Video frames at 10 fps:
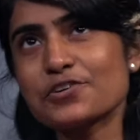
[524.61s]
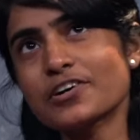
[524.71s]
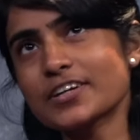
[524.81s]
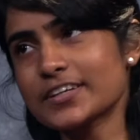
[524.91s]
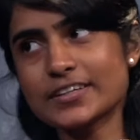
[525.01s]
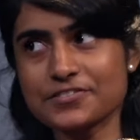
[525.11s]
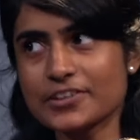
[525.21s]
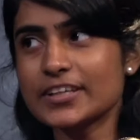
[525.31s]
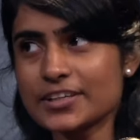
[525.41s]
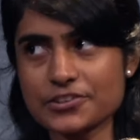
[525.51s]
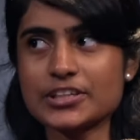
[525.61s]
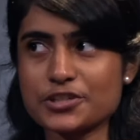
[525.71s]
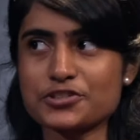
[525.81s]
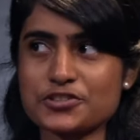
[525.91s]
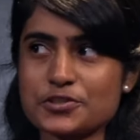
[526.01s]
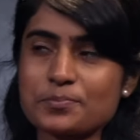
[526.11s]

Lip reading: you are in a relationship.